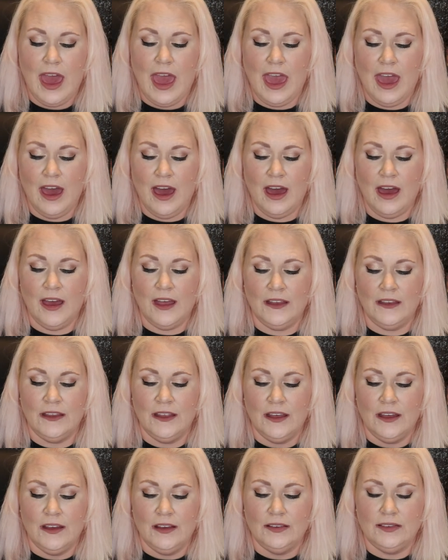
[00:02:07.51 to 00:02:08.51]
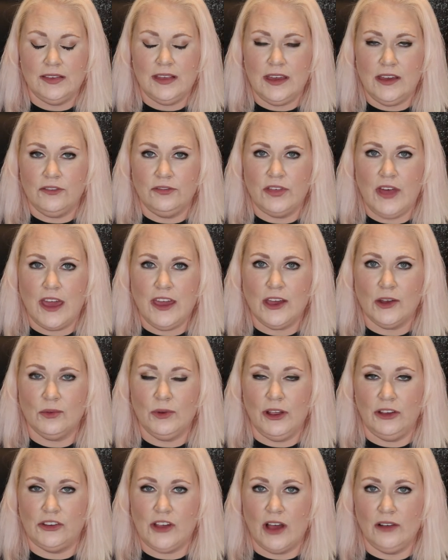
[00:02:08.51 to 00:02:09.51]
and see if they can
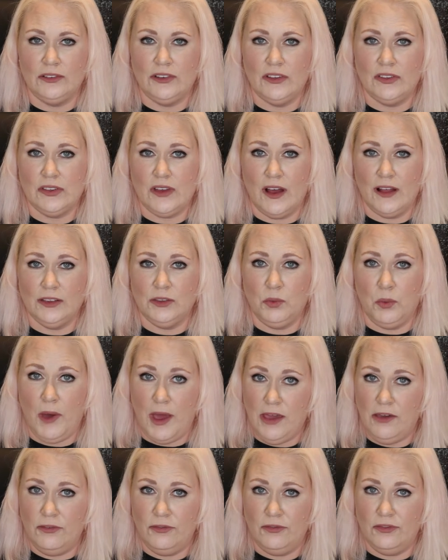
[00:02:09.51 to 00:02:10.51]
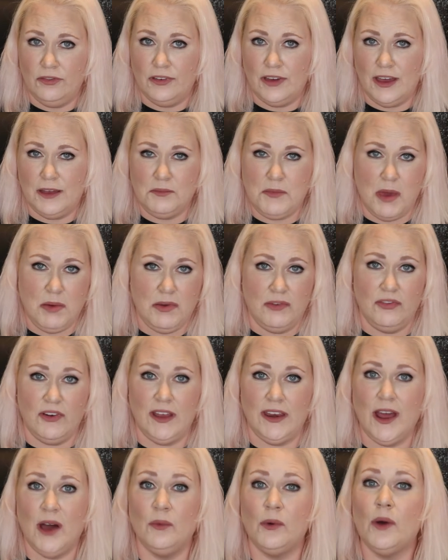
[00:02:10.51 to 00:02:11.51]
reach out to Scott's wife and maybe
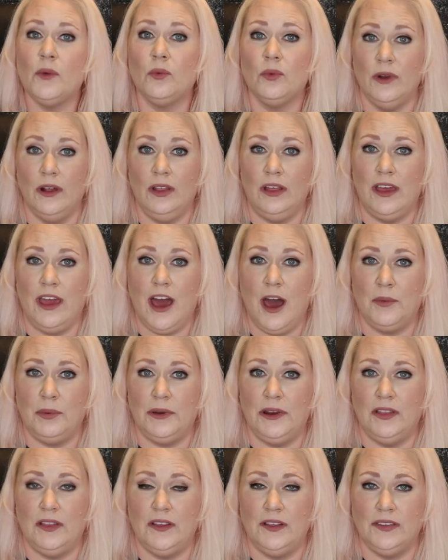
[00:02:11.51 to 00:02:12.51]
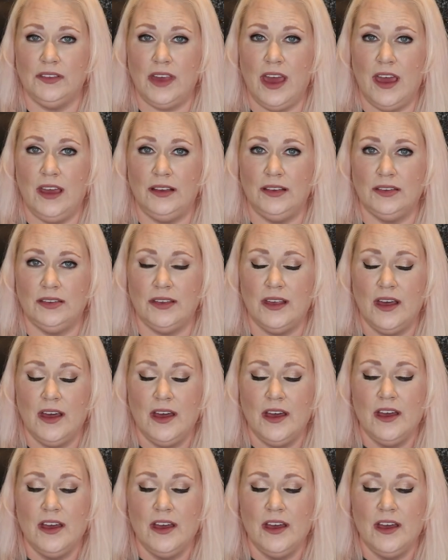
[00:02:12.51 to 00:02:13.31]
find out what really happened in this case.